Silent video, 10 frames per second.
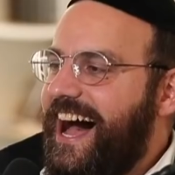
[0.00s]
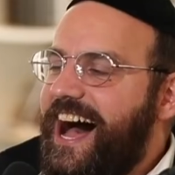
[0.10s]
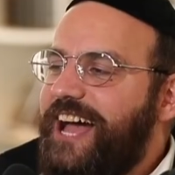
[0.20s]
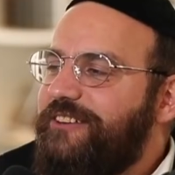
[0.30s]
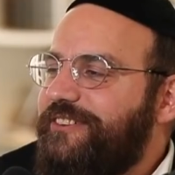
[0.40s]

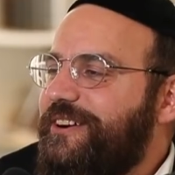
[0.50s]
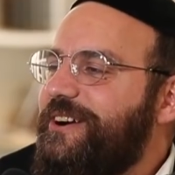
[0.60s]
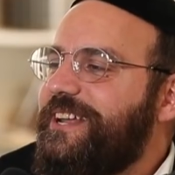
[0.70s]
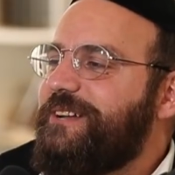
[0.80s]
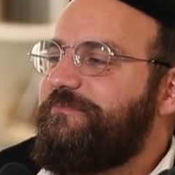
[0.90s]
I've
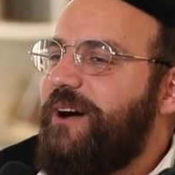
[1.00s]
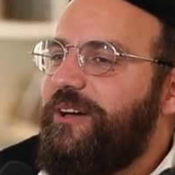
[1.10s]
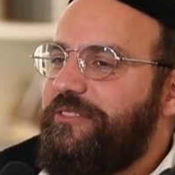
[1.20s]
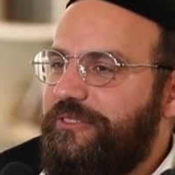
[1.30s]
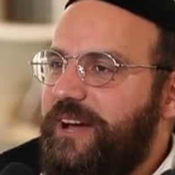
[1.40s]
heard it
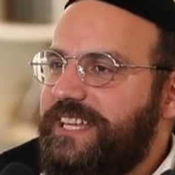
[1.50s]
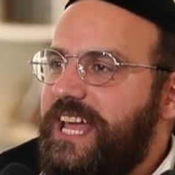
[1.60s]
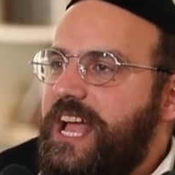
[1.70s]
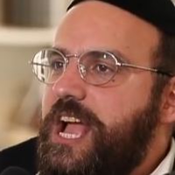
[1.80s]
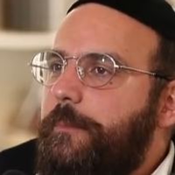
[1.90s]
both ways.
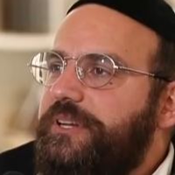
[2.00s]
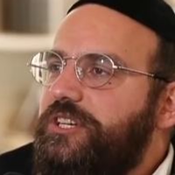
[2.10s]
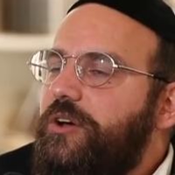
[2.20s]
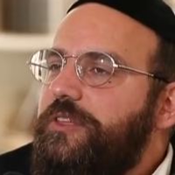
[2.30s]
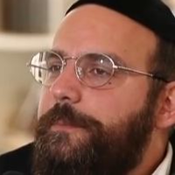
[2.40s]
But
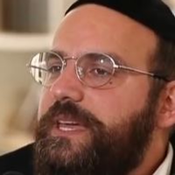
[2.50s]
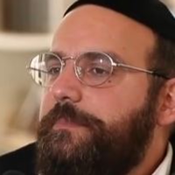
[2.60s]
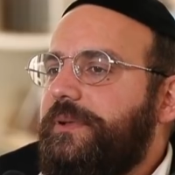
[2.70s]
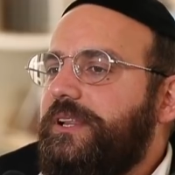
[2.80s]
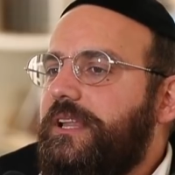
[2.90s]
you know the
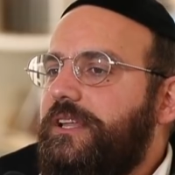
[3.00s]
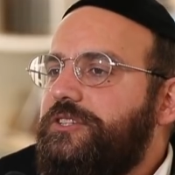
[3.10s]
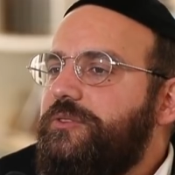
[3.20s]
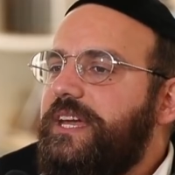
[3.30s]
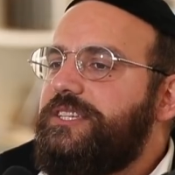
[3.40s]
people,
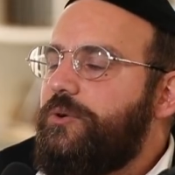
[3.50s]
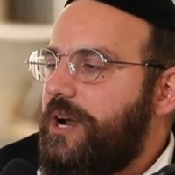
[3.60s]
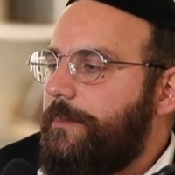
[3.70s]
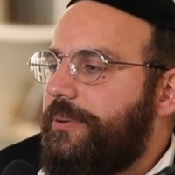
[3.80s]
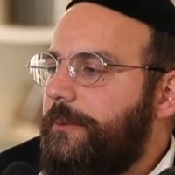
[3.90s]
do they do
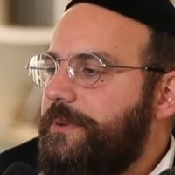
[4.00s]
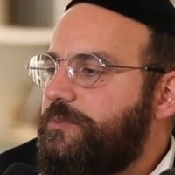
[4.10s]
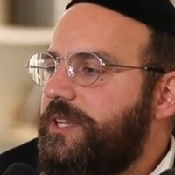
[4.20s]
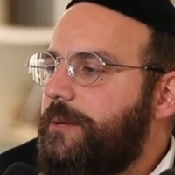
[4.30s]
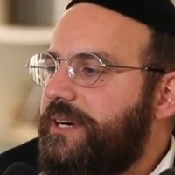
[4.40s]
it on
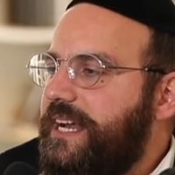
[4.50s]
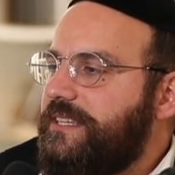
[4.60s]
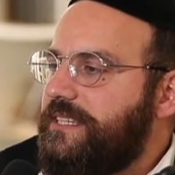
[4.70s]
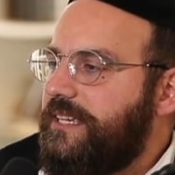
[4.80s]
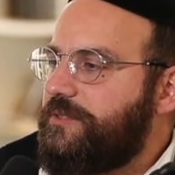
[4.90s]
purpose when they
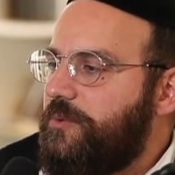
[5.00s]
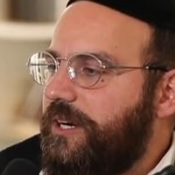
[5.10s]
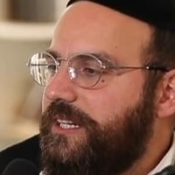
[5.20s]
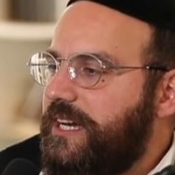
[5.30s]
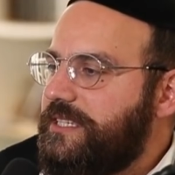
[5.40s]
pronounce things
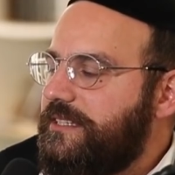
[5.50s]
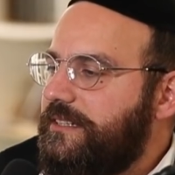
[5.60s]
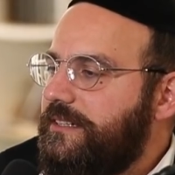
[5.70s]
wrong, Yos?